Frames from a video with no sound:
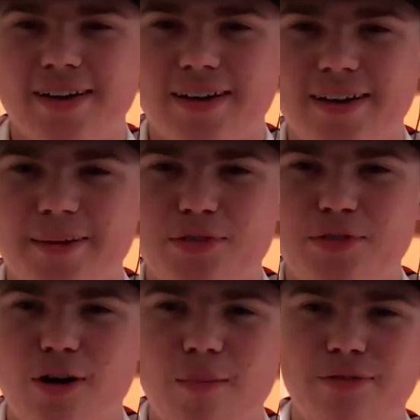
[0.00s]
So
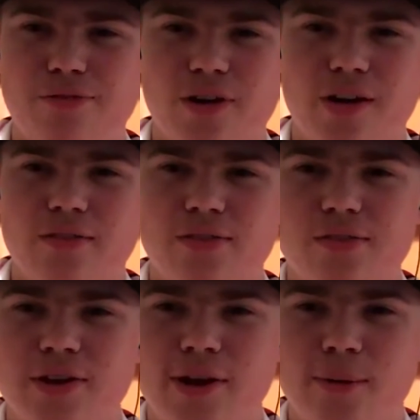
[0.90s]
all my friends,
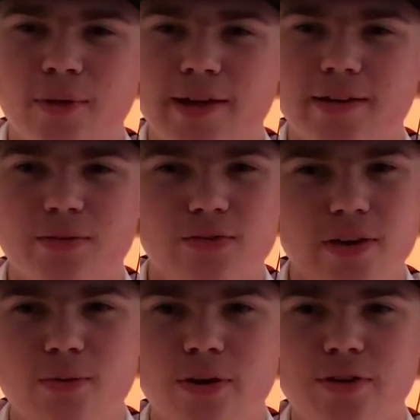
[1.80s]
were like, "So
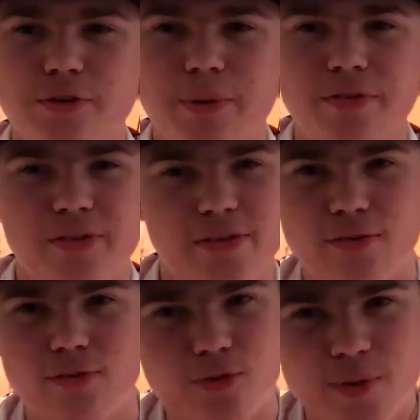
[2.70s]
Slade, why don't you post anything on
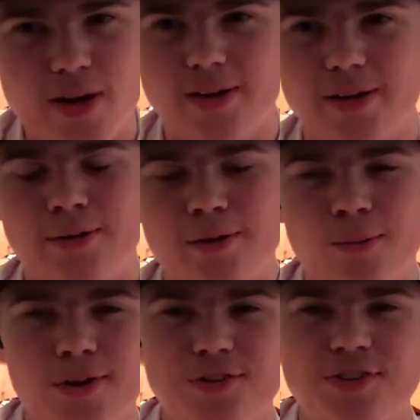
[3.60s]
social media, or
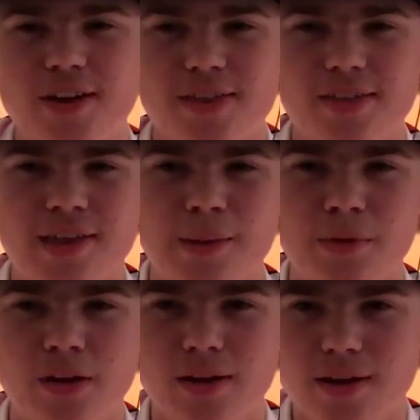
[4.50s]
why don't you say anything?" I'm
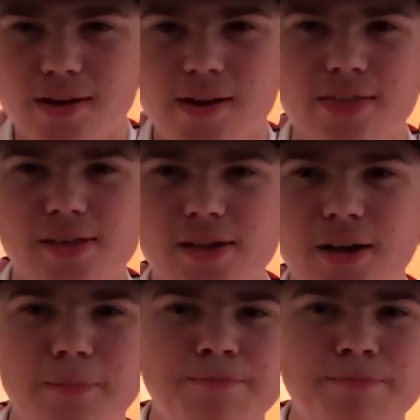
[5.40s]
like, I think
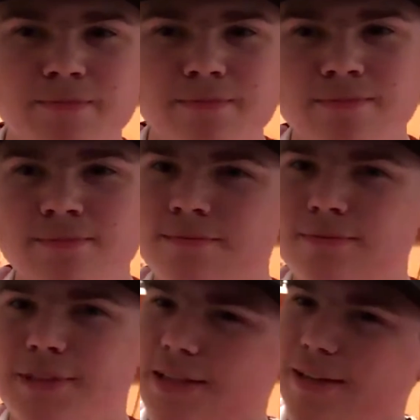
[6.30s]
I'm
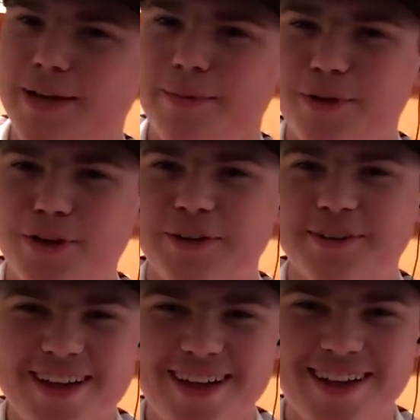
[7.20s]
good."
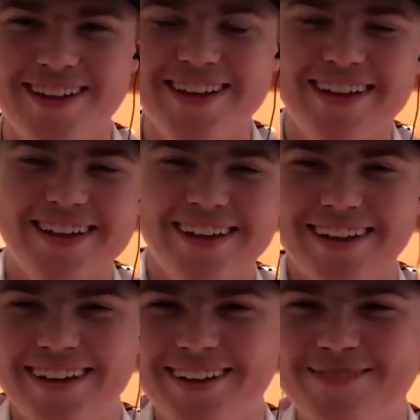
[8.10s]

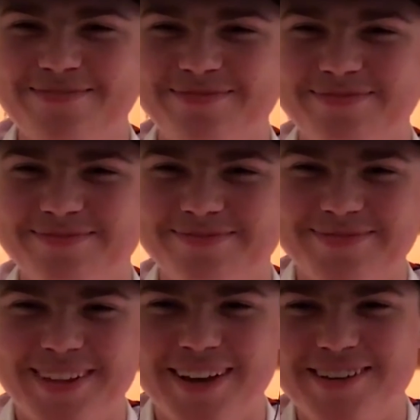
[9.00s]

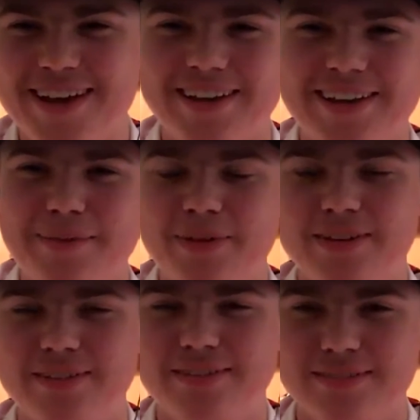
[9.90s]
I just had to keep
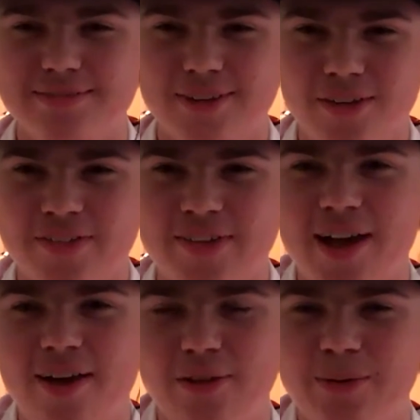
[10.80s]
it on the
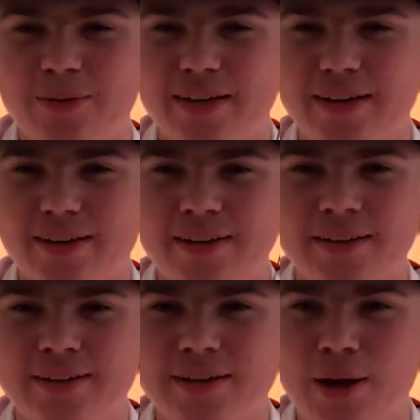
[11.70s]
down low that
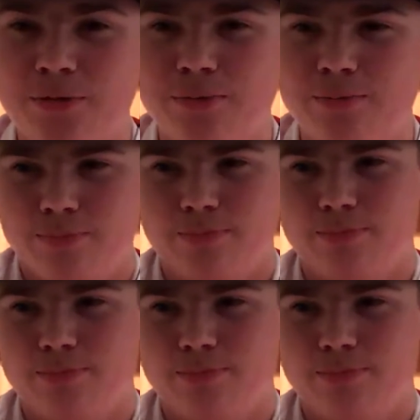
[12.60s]
I was